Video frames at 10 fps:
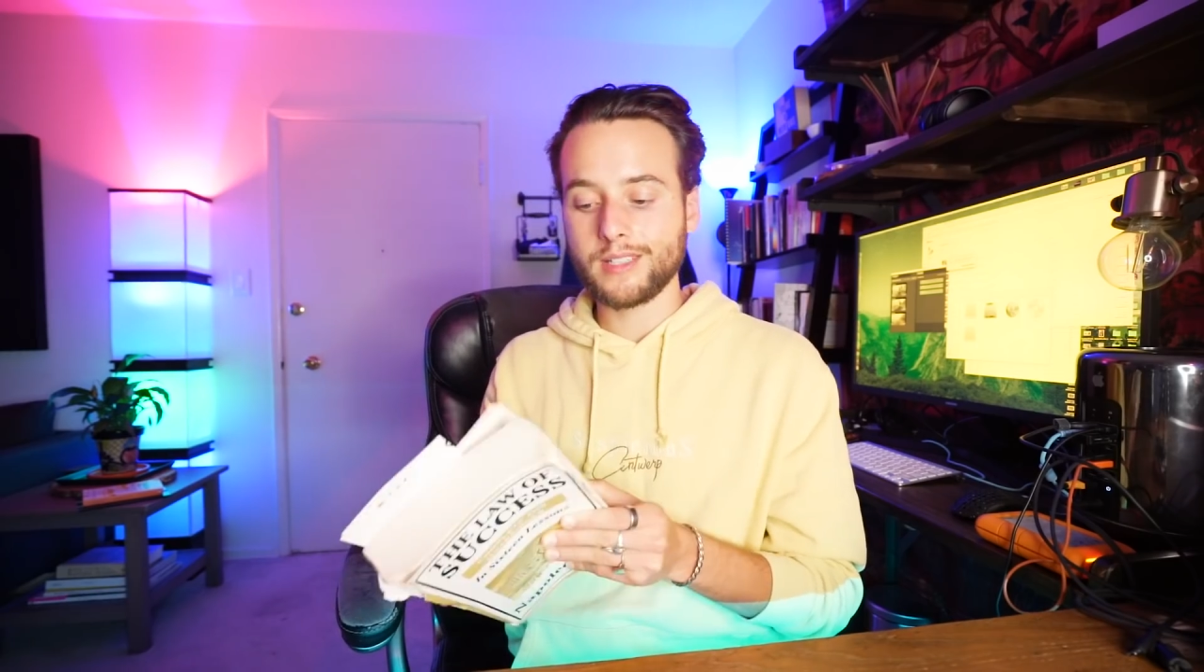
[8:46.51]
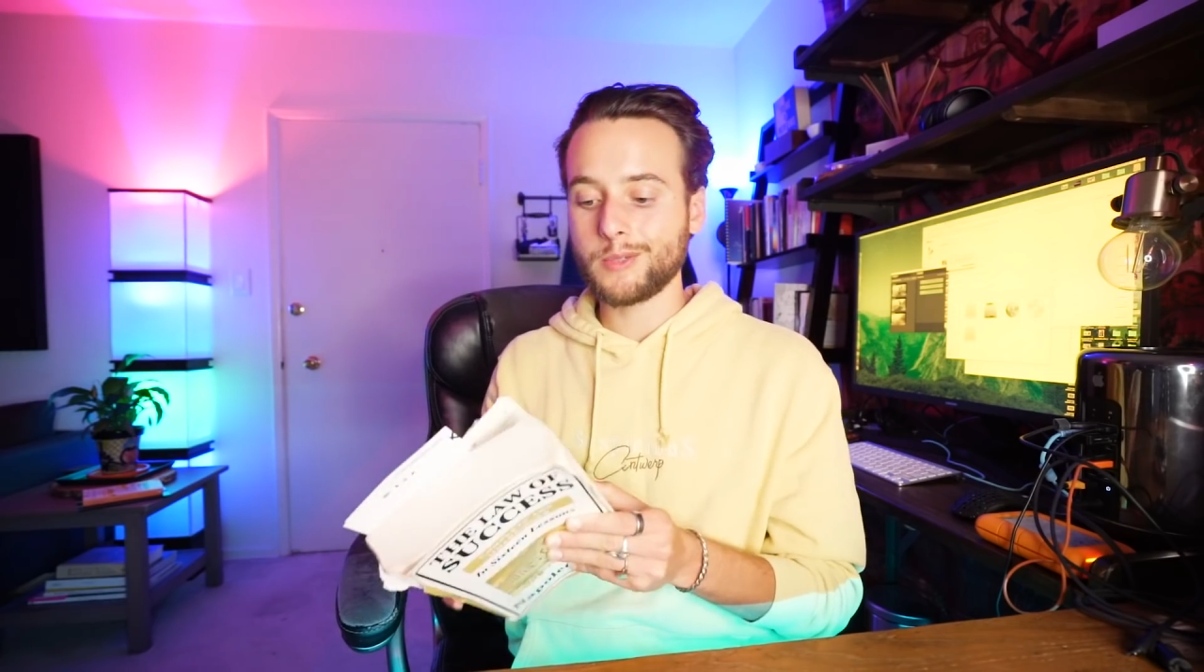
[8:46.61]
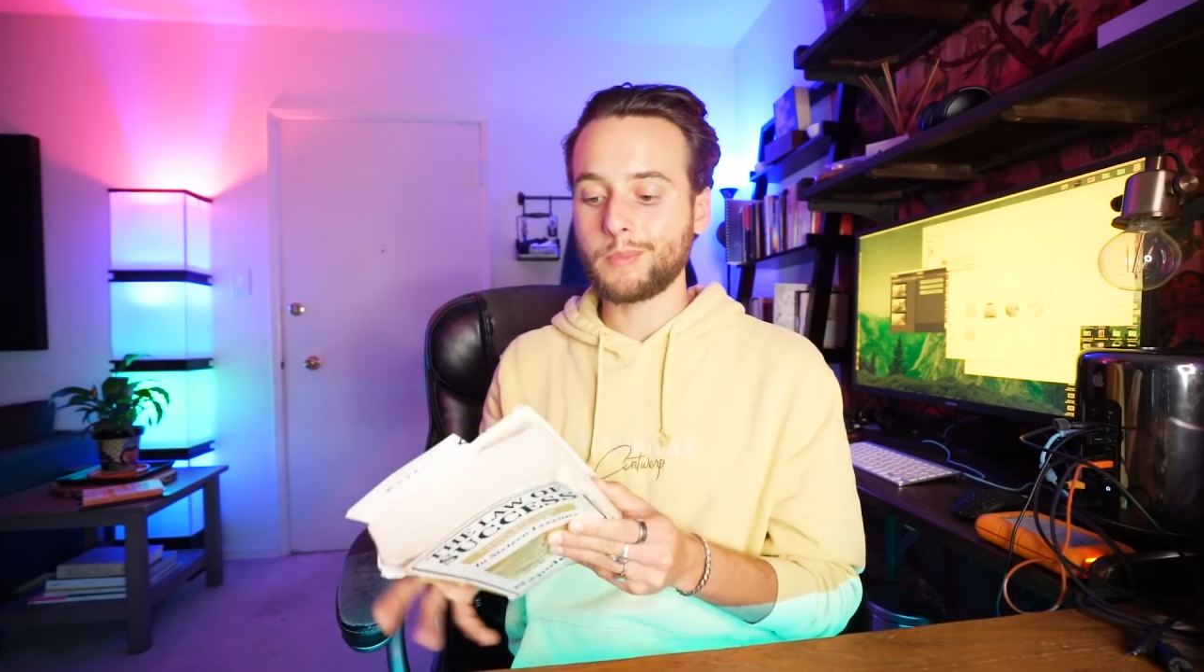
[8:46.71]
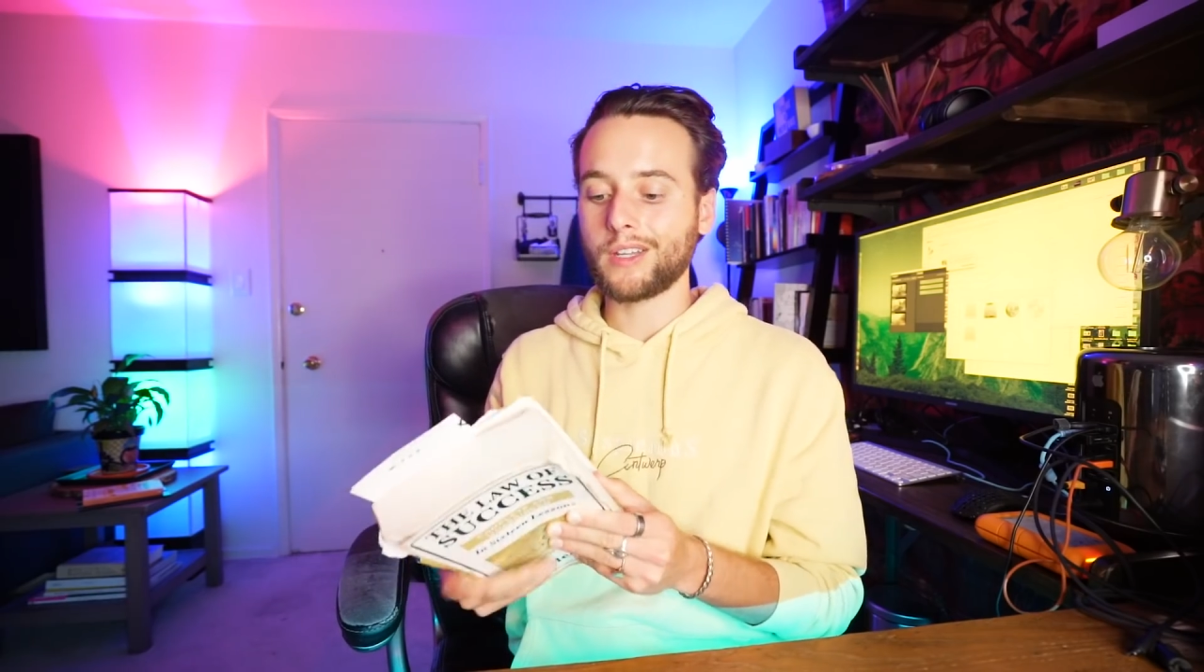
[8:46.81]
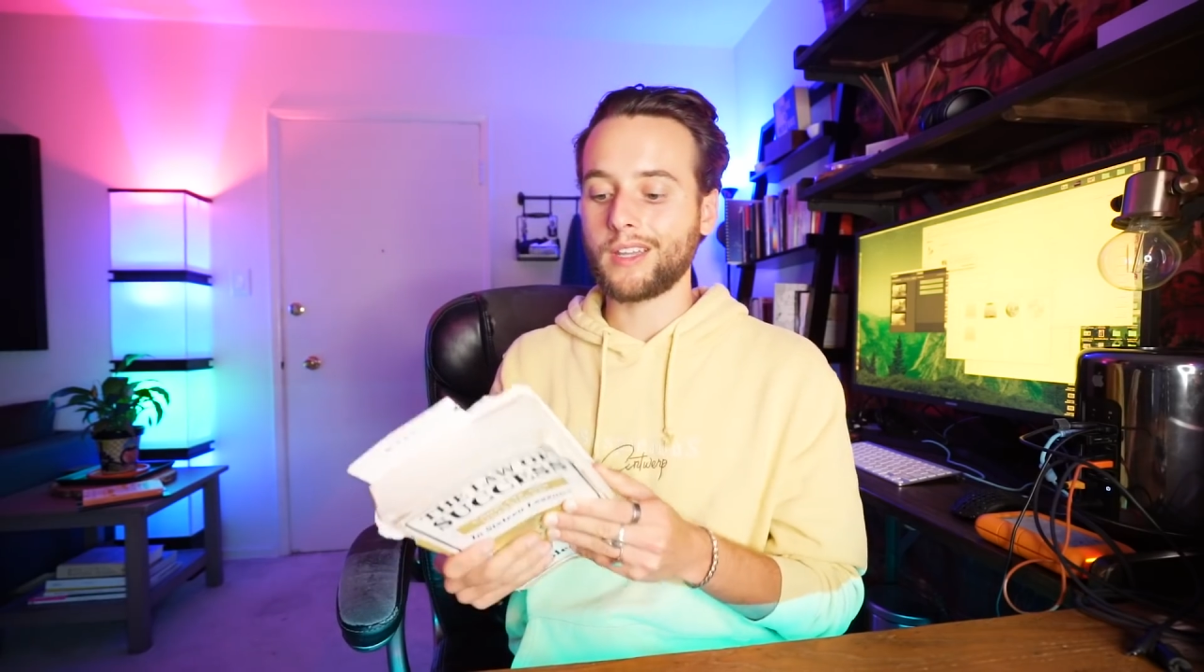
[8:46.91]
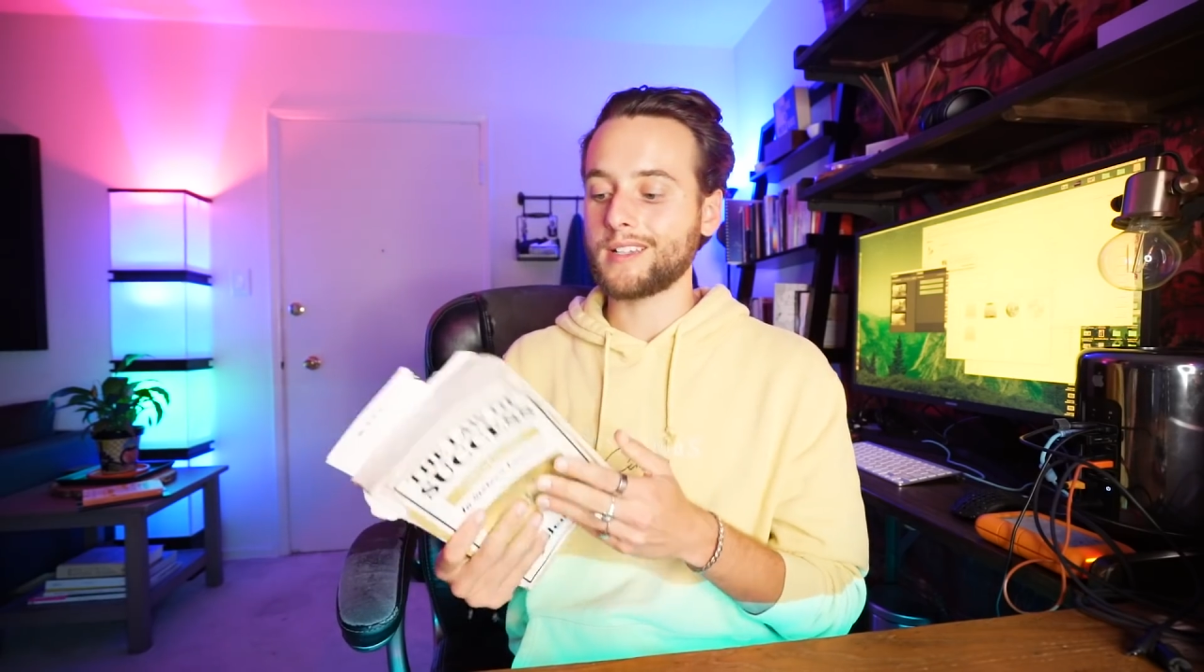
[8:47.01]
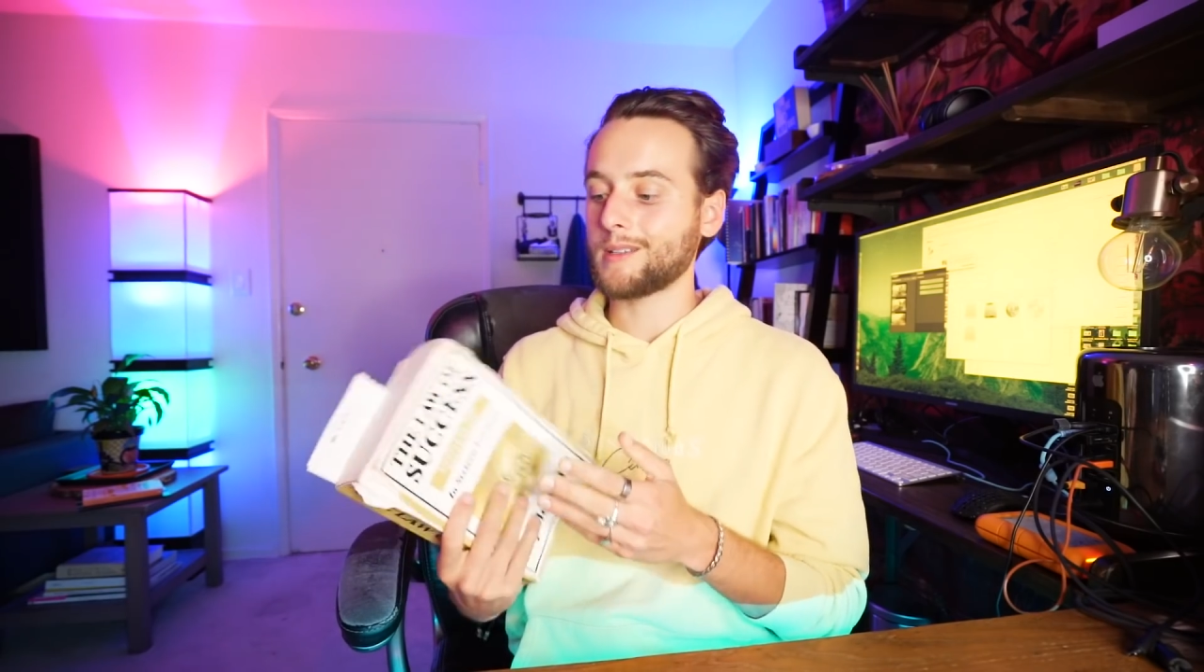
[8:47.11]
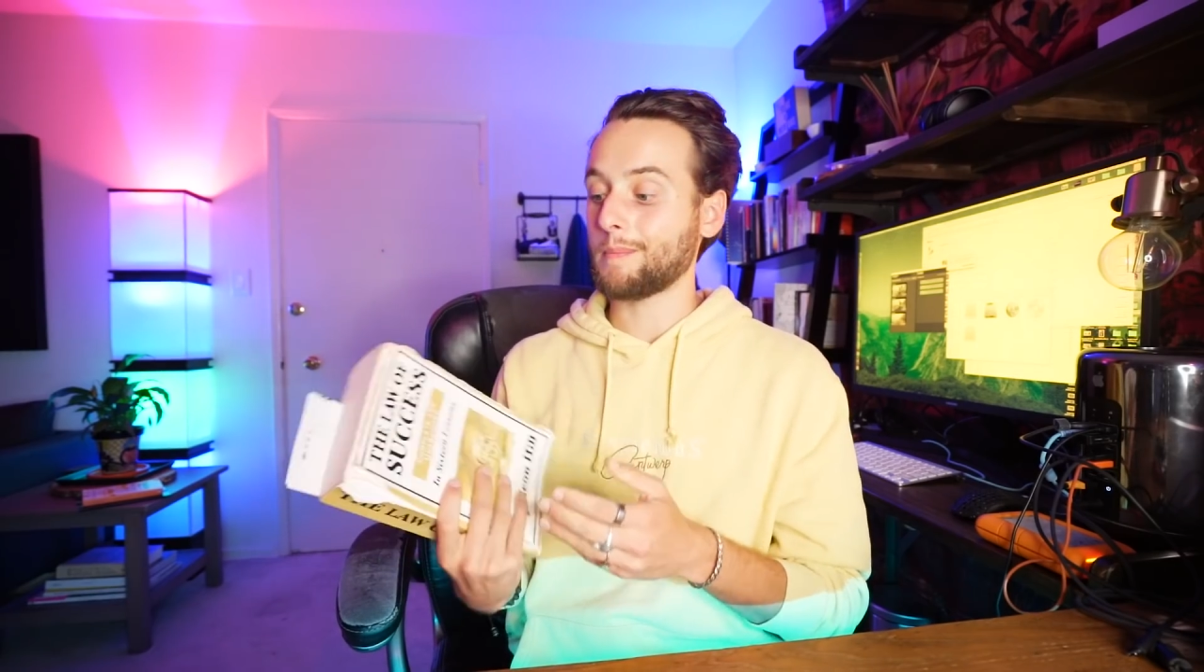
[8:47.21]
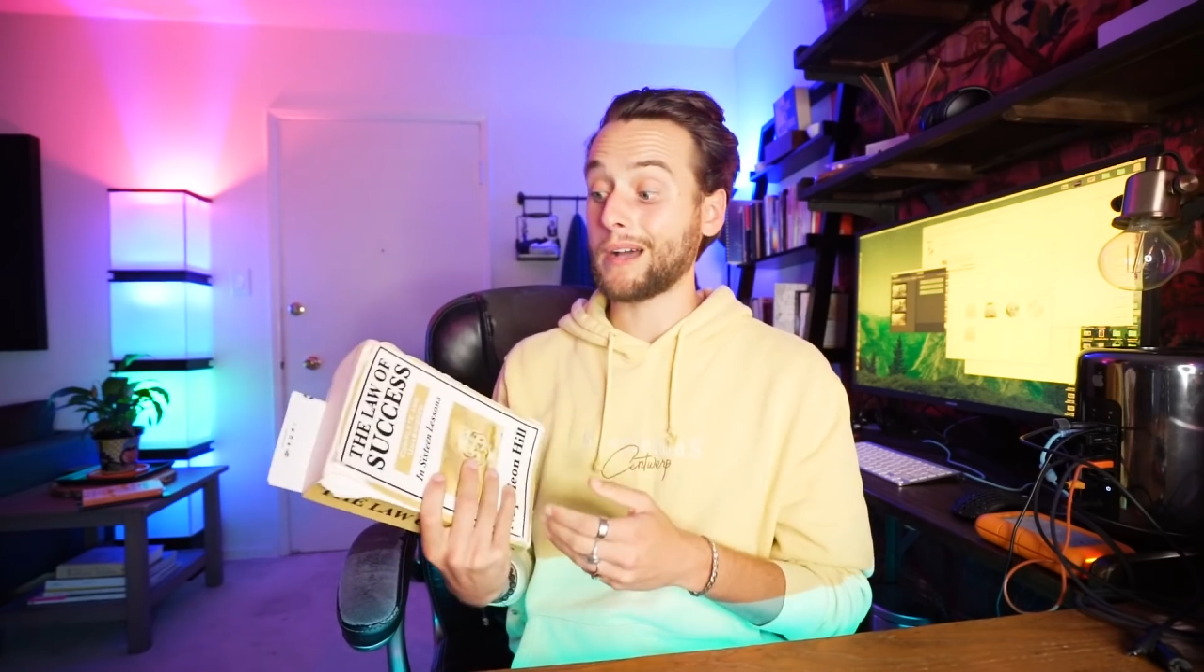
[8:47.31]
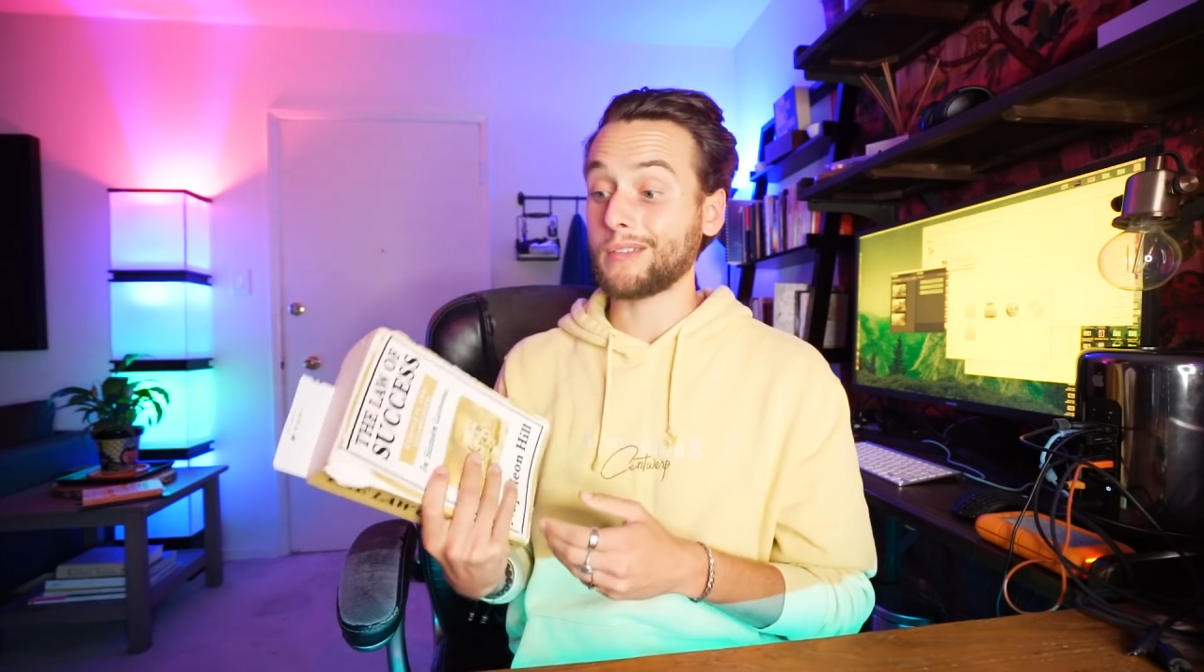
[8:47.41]
This book is
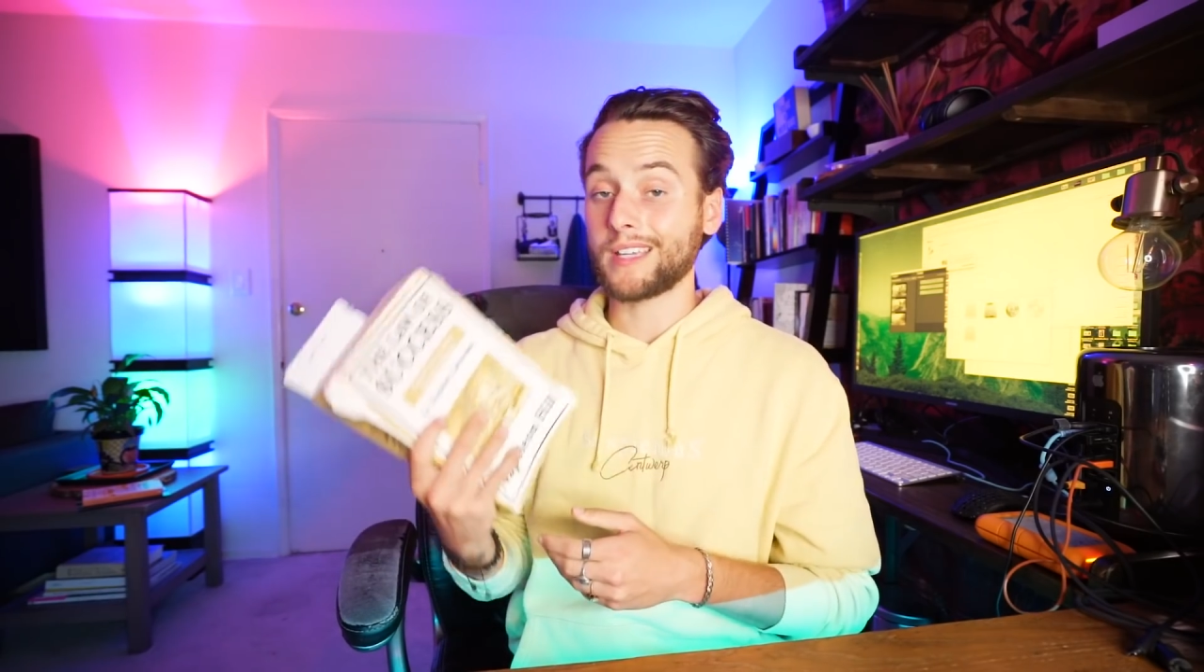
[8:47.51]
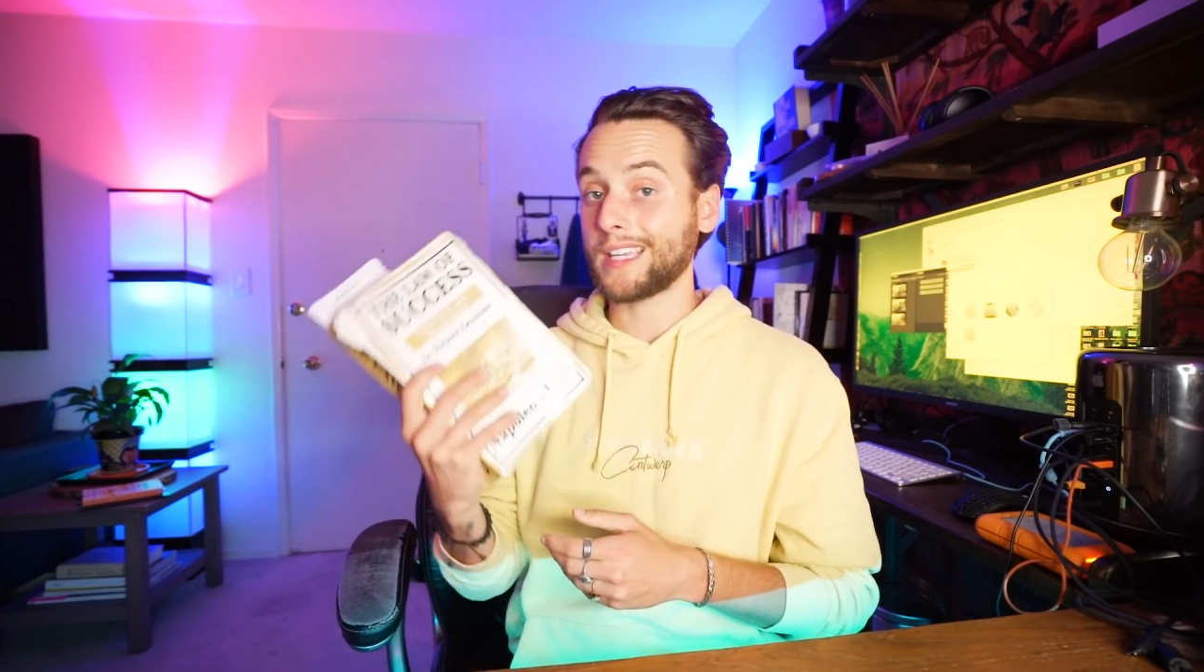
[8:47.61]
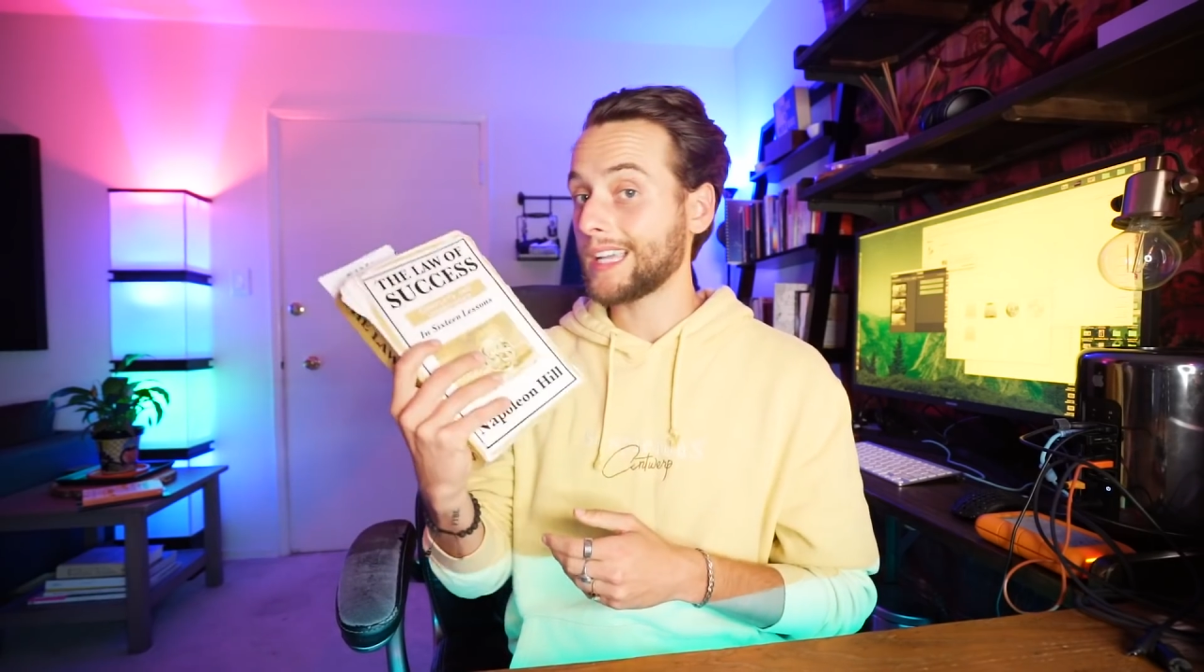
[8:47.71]
about